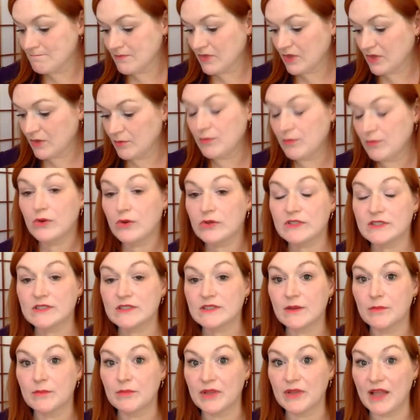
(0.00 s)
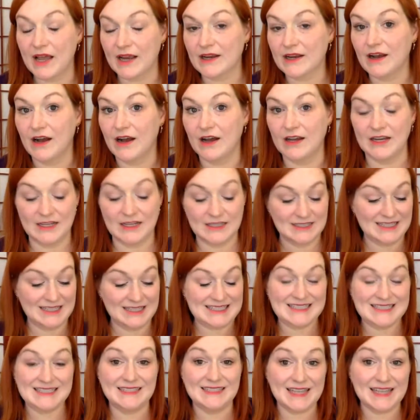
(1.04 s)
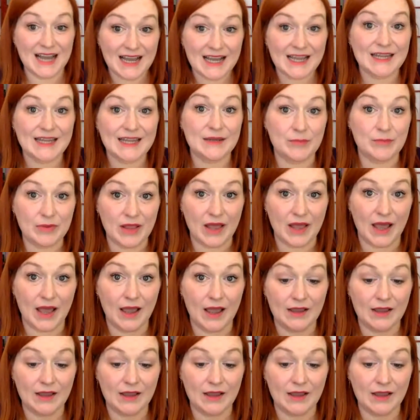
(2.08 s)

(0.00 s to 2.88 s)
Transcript: most black onyx is dyed black.